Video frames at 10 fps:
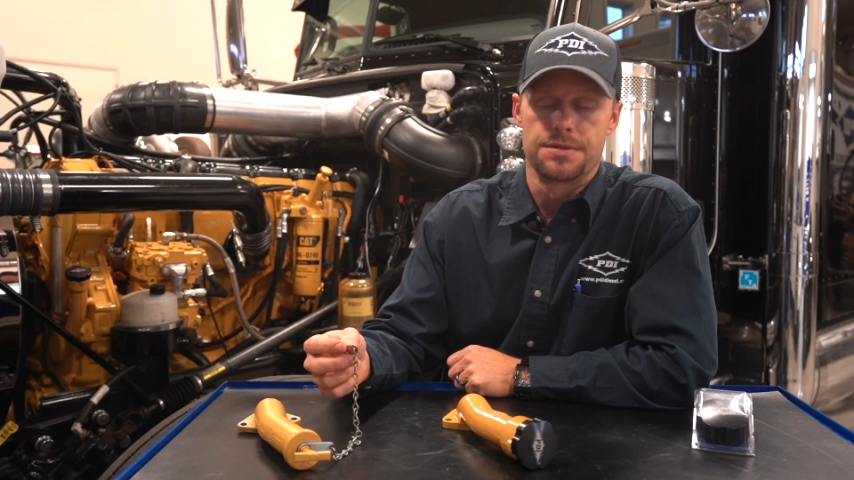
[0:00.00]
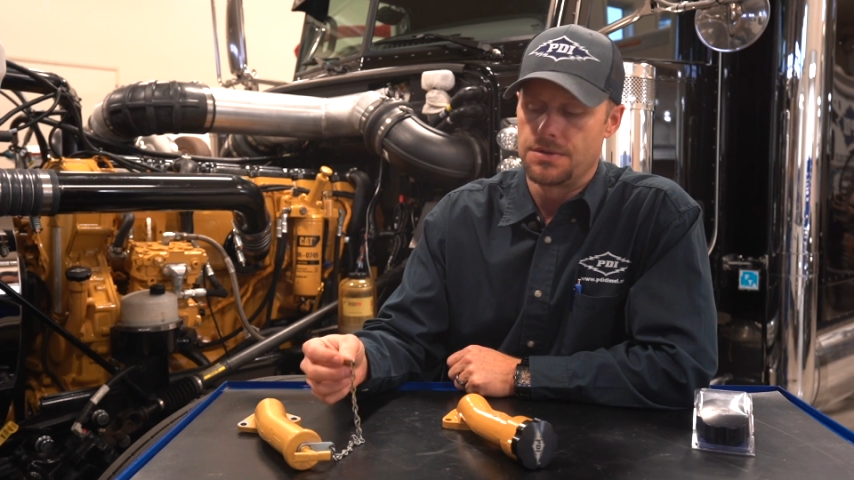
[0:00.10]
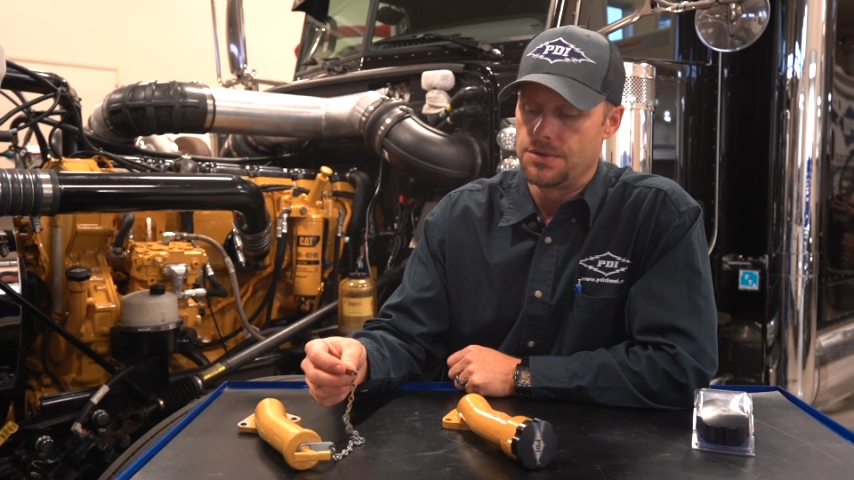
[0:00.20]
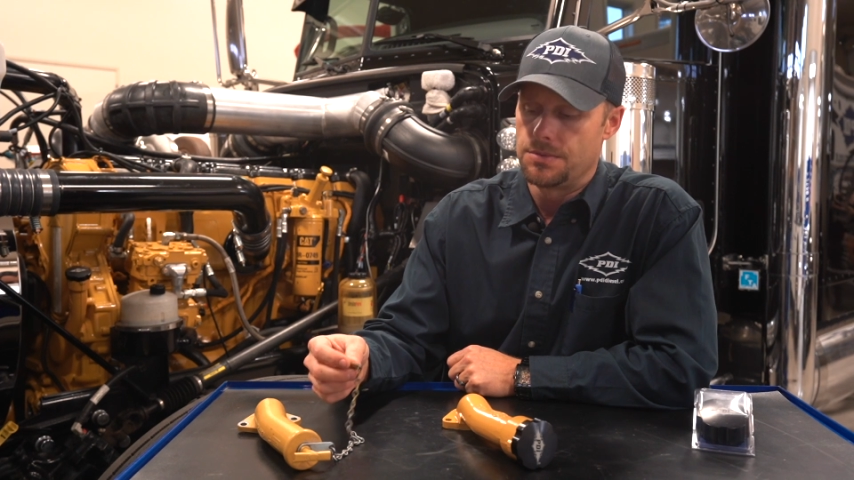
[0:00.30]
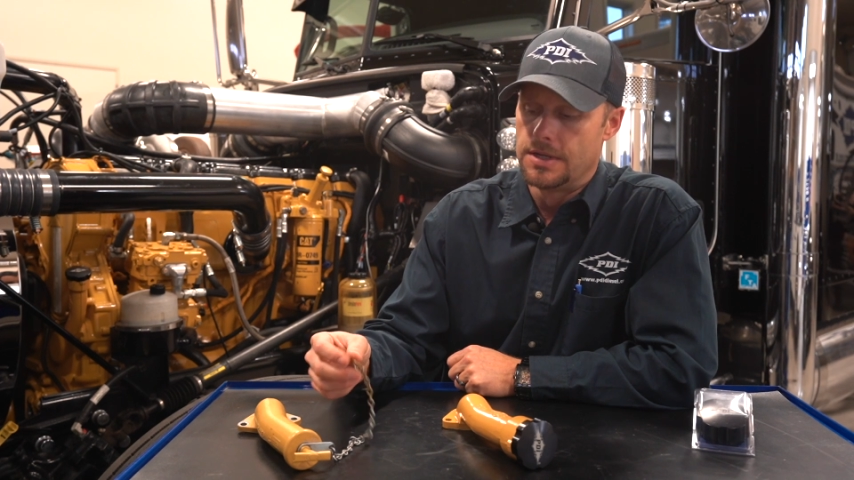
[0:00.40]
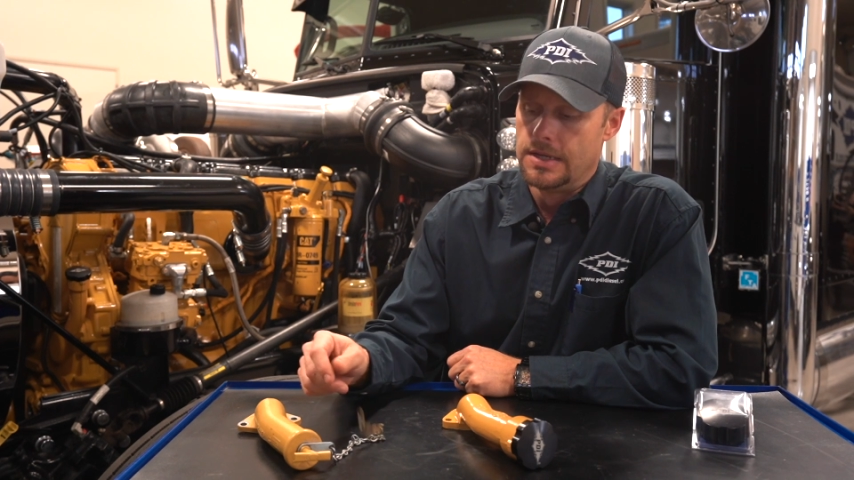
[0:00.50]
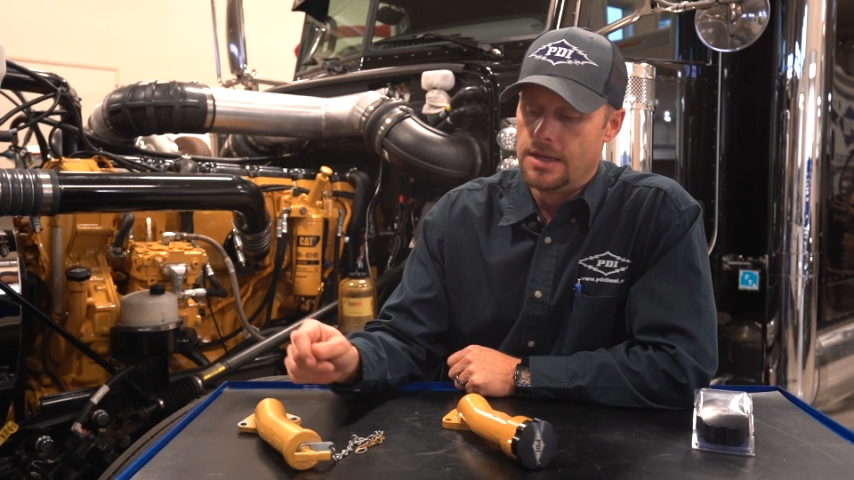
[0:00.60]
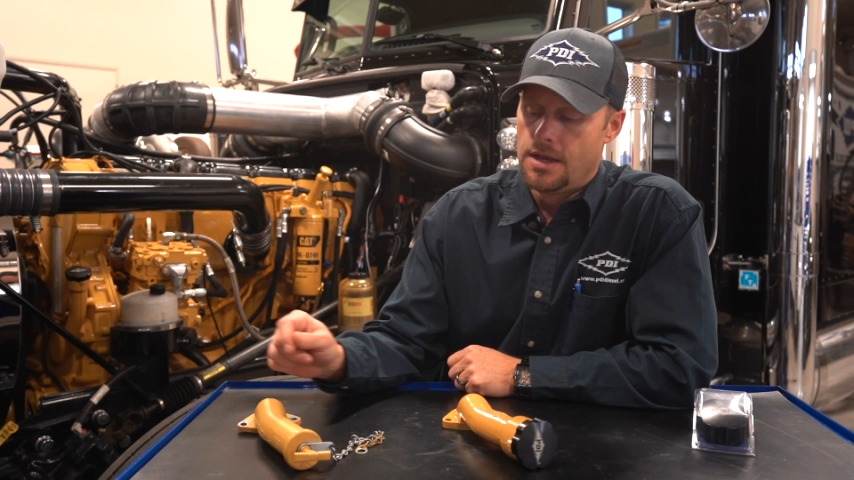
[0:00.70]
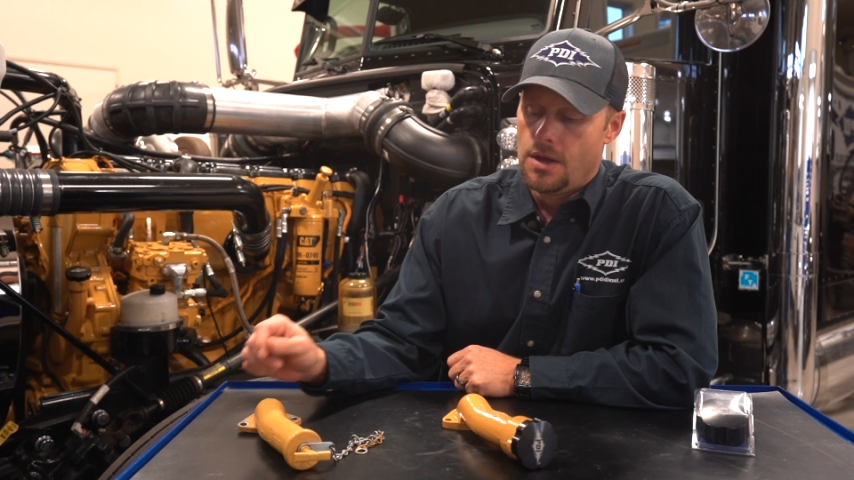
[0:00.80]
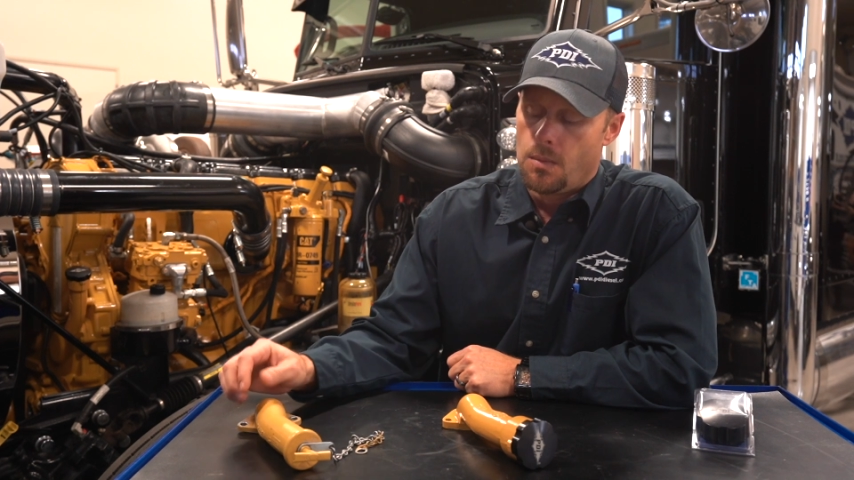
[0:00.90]
tube.
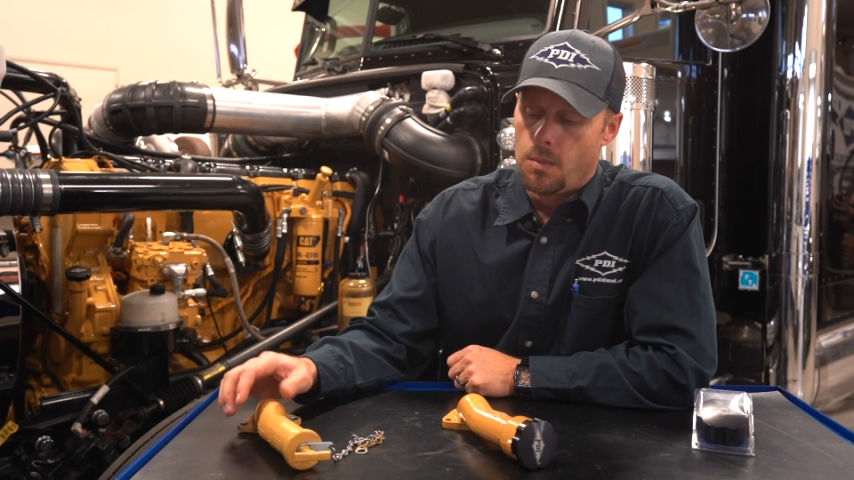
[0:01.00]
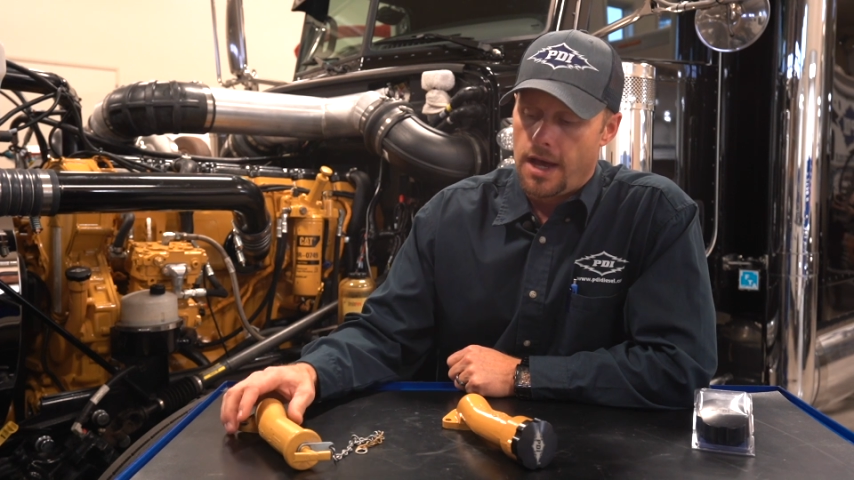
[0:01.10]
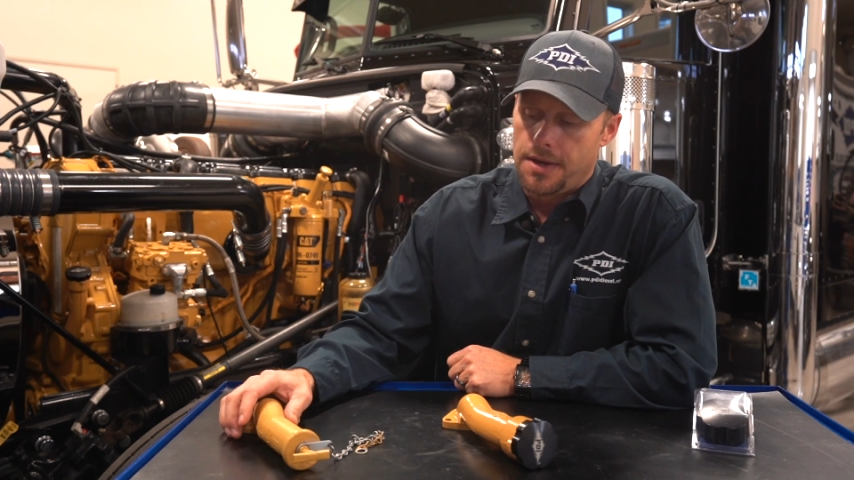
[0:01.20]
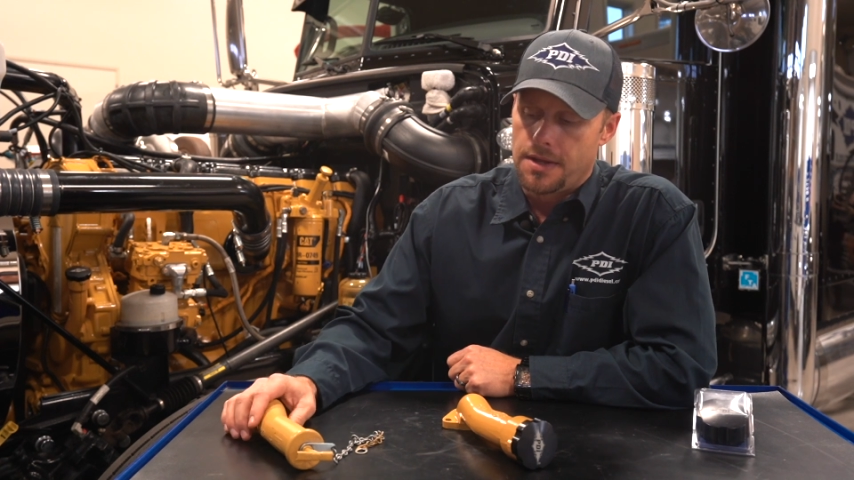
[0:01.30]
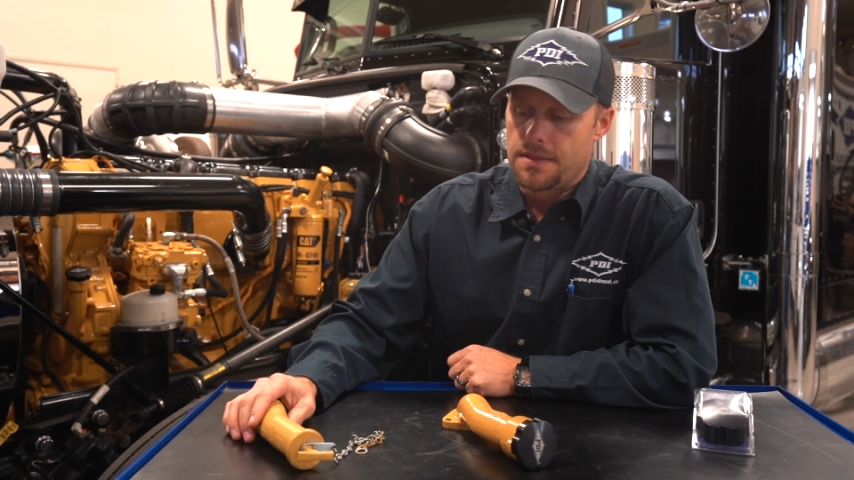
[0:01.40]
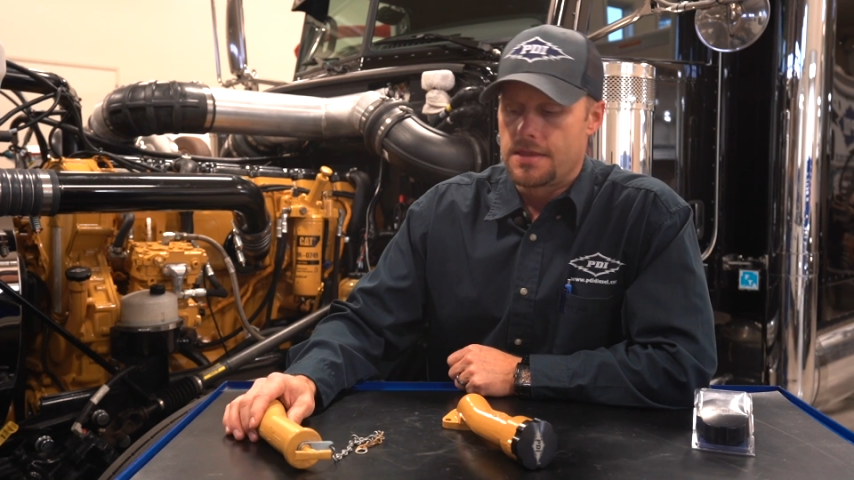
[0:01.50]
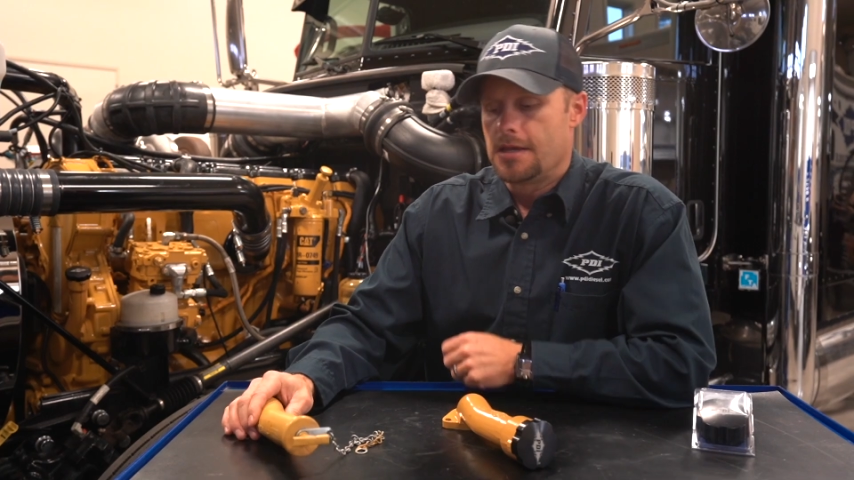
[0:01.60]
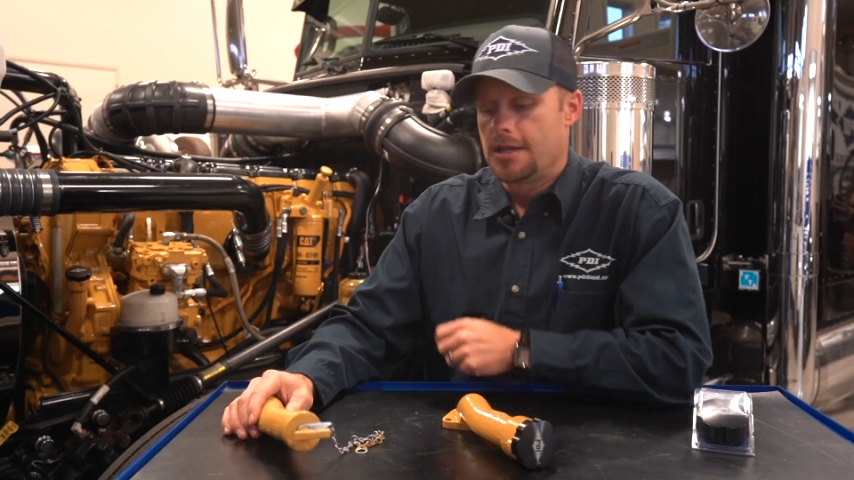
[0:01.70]
But the